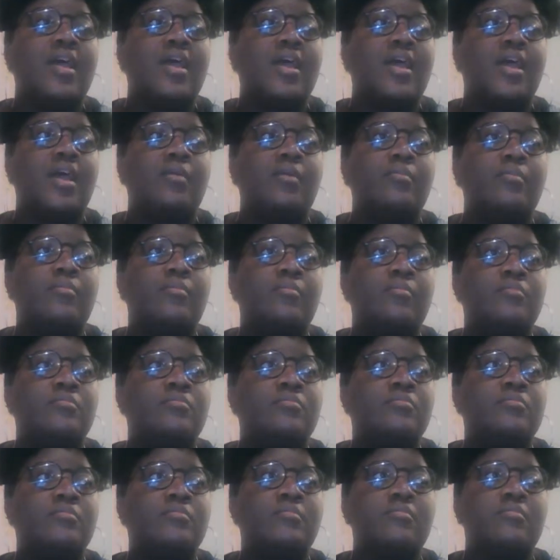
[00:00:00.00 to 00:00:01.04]

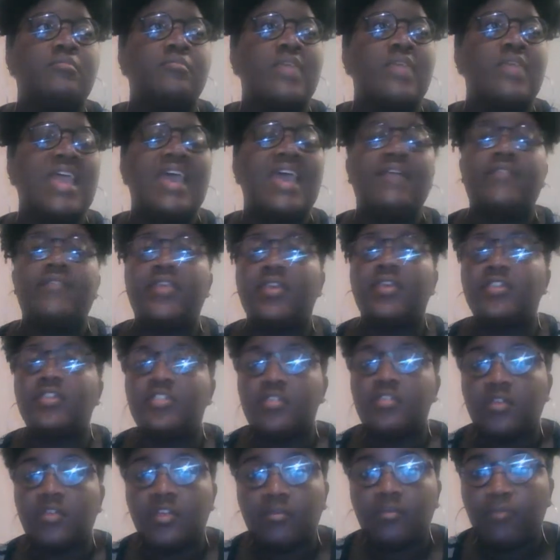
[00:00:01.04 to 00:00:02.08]
having a
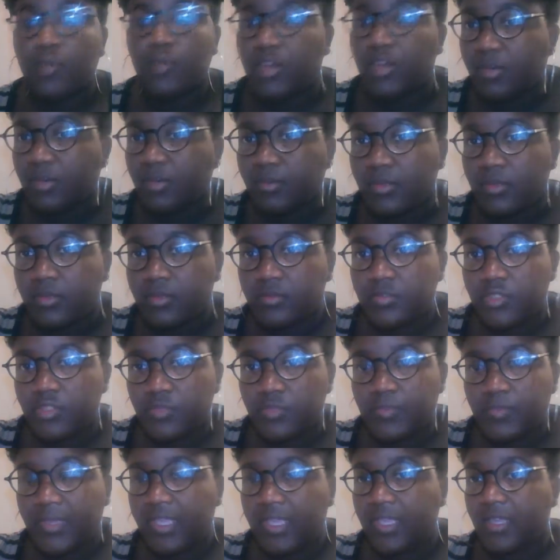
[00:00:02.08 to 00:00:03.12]
jar of marbles,
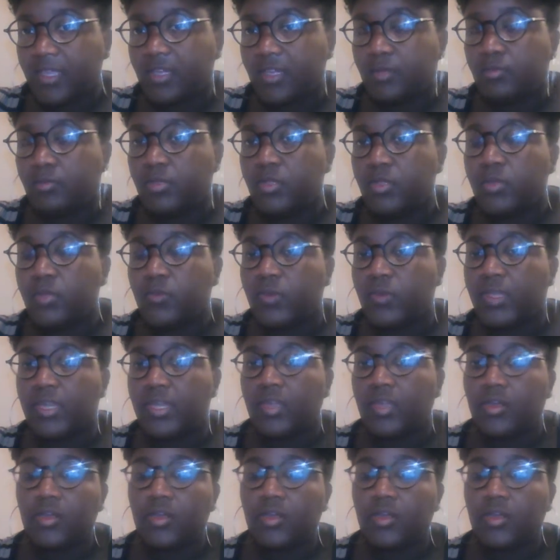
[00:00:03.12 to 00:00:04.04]
you picking a blue one